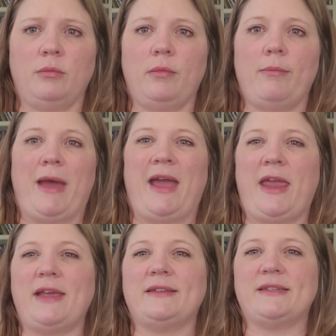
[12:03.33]
my
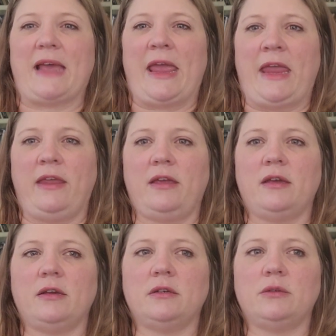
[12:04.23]
hands ache
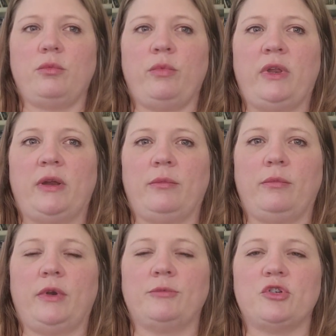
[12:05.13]
when
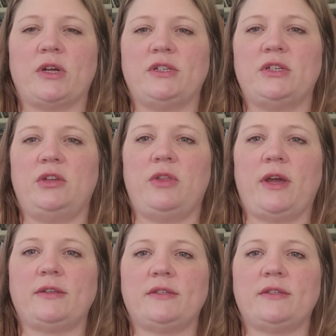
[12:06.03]
I'm trying to do that.